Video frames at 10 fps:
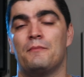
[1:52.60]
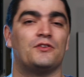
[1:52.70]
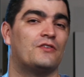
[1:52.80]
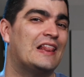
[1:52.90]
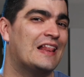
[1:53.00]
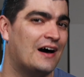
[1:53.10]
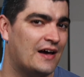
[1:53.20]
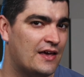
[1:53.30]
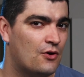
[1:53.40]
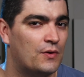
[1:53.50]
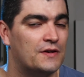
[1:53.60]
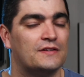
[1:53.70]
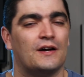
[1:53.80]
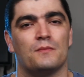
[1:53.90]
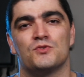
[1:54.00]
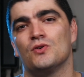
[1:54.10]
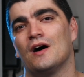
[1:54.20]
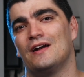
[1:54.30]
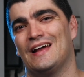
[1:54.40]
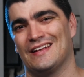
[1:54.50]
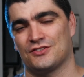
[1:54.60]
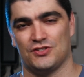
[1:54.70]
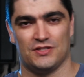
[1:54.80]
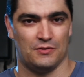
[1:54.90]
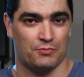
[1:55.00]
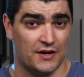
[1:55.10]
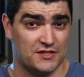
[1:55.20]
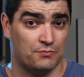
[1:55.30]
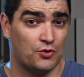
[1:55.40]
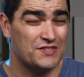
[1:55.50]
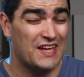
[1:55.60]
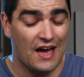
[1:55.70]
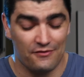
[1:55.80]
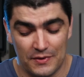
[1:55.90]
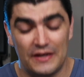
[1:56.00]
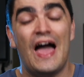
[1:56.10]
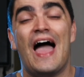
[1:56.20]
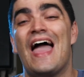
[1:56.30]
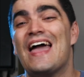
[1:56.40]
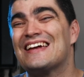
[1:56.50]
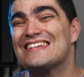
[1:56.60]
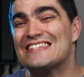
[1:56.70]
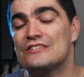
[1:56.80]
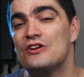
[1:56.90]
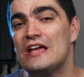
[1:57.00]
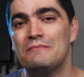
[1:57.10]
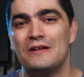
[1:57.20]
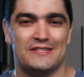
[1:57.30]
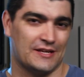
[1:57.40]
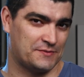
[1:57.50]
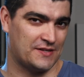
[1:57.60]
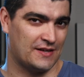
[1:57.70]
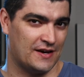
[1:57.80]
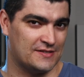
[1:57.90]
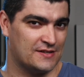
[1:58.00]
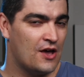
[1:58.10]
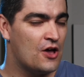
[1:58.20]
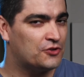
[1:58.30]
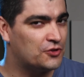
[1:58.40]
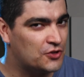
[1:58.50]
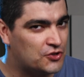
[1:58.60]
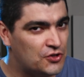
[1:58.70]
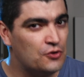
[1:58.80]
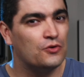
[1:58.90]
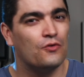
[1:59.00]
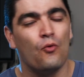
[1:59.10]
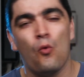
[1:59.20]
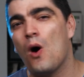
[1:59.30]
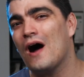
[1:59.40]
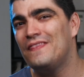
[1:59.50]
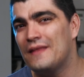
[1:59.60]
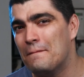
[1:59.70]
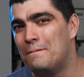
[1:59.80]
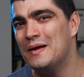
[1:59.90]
a bit of a lie when it comes to our electricity prices because they have been extremely subsidized to the tune of 1